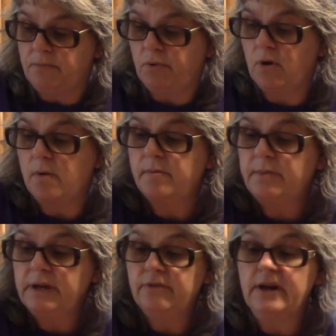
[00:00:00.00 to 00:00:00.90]

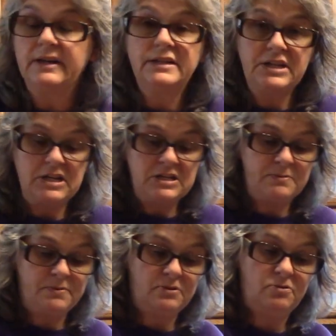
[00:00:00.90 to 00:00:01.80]
Probably around a
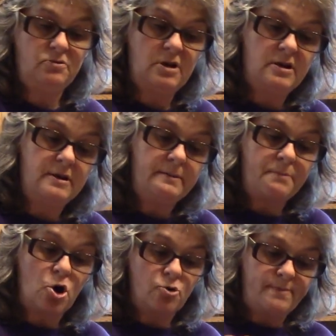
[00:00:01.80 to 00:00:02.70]
teaspoon
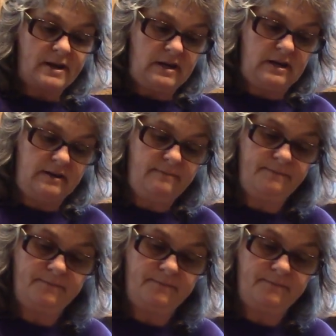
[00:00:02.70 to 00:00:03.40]
per pan.